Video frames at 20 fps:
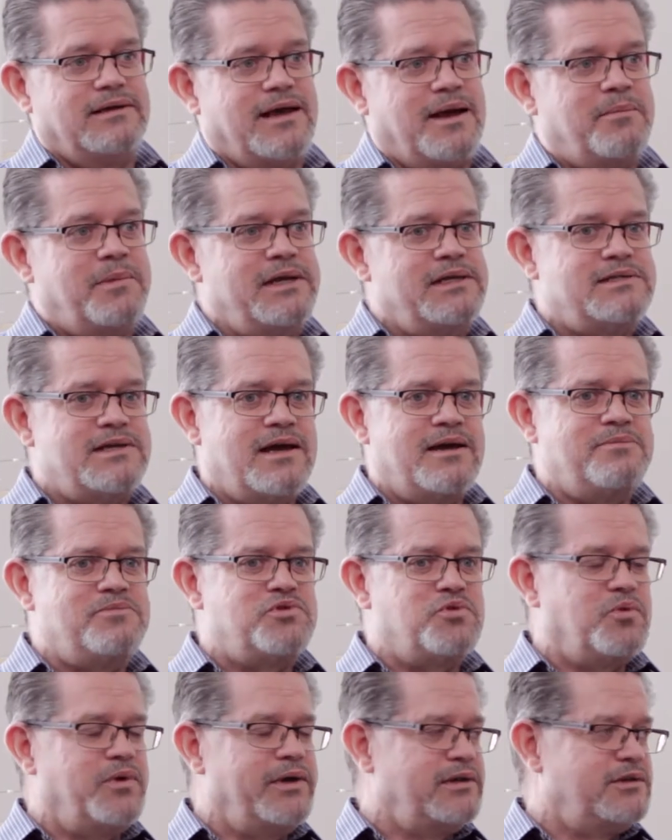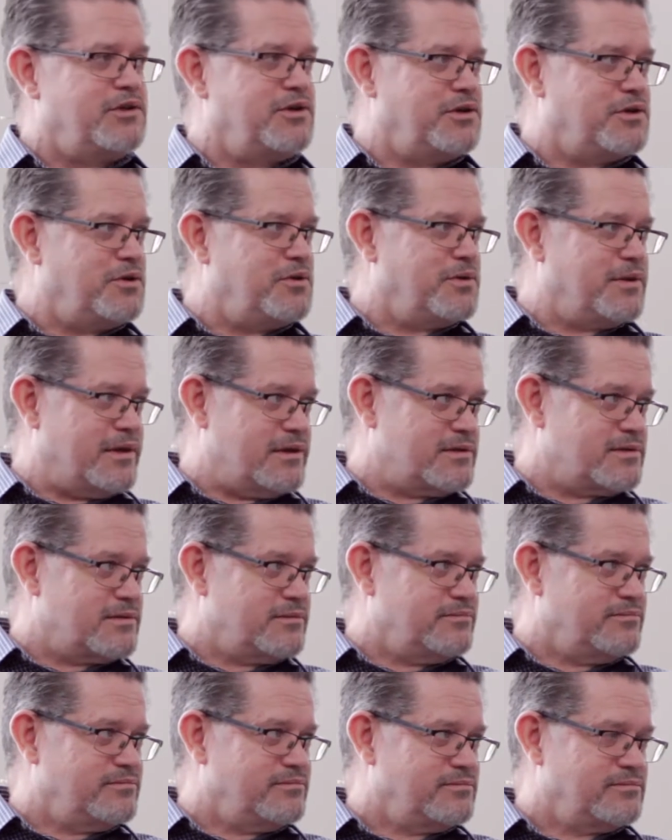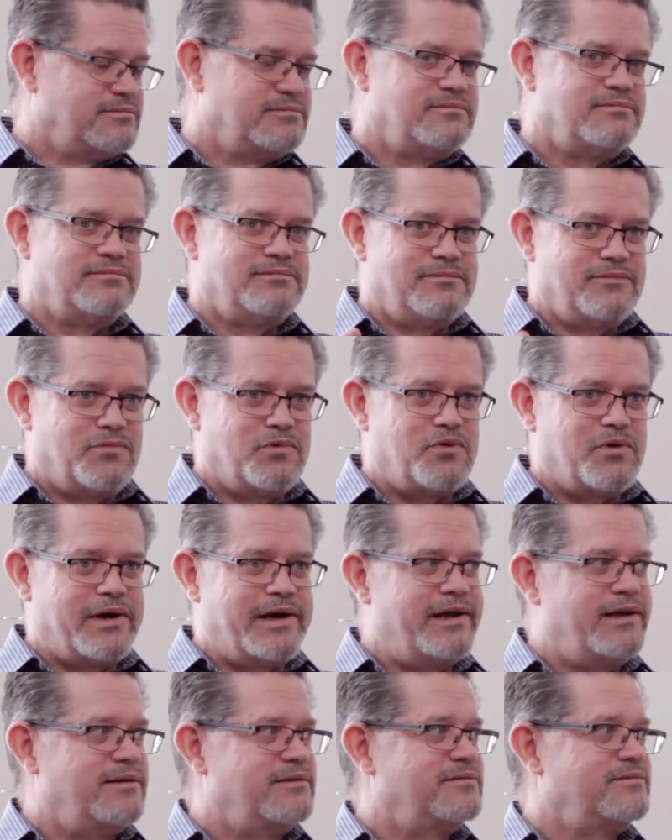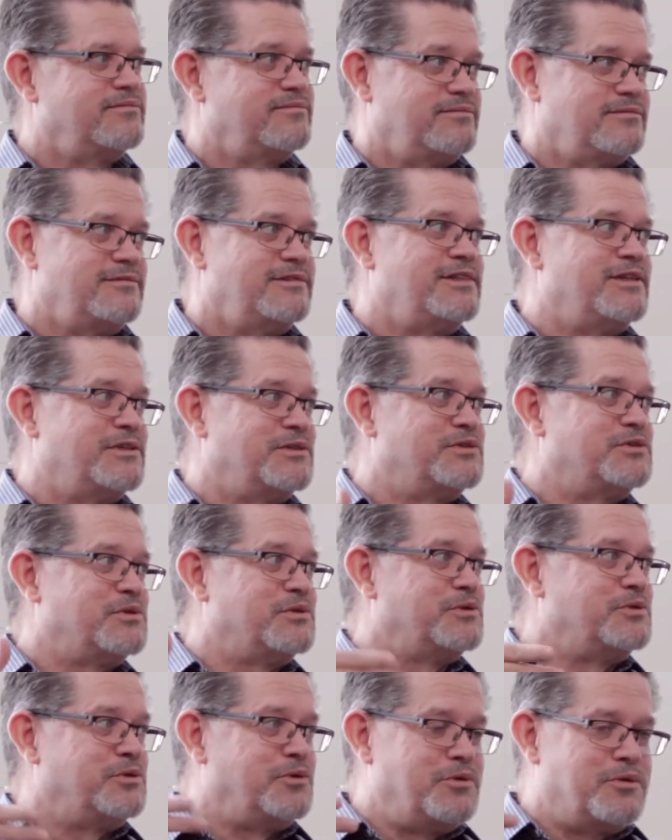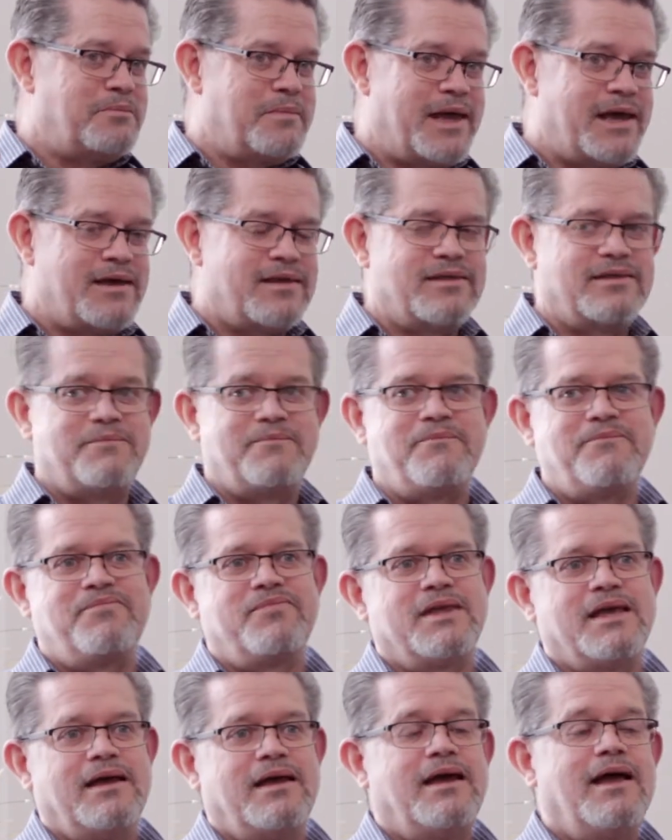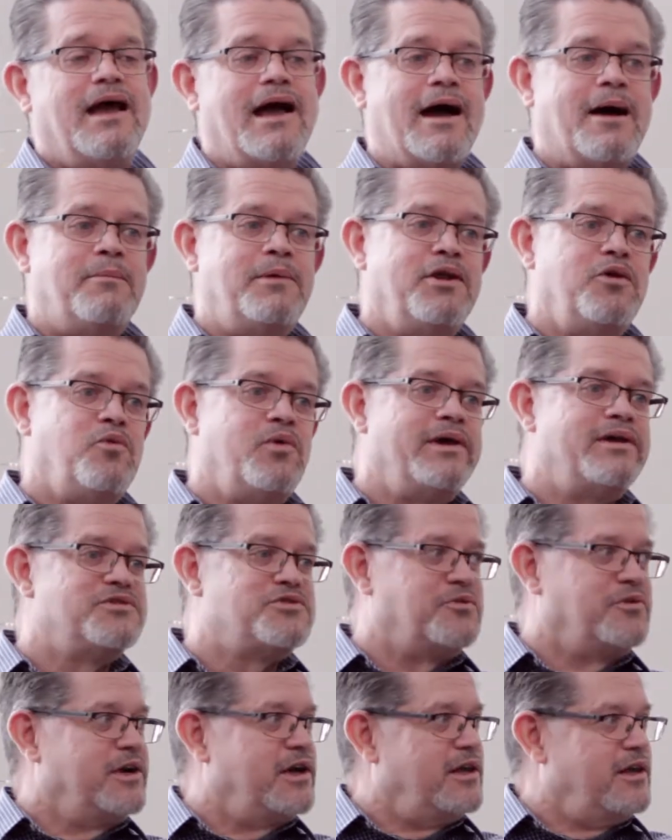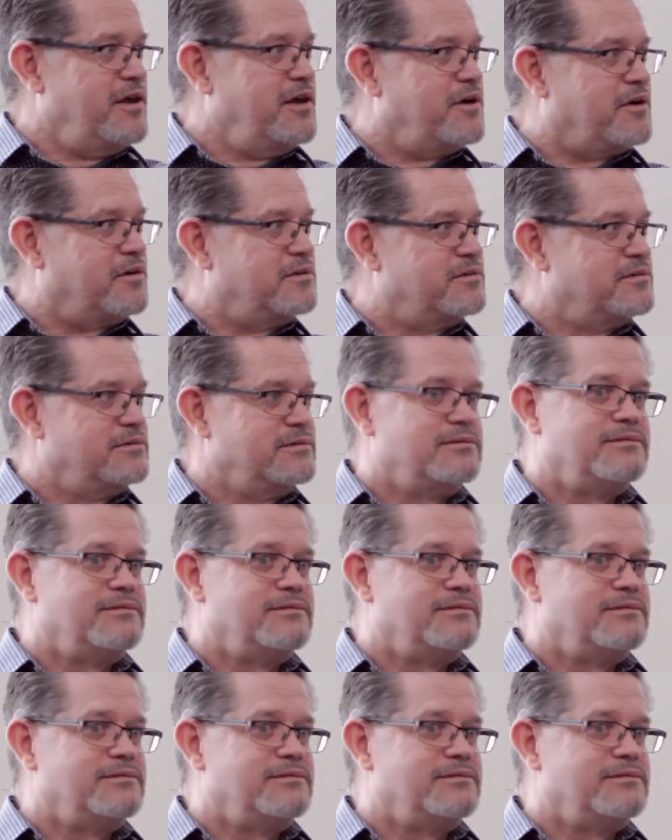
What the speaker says: How many times a week do you do this? 3. So do the math. How many weeks are in a year?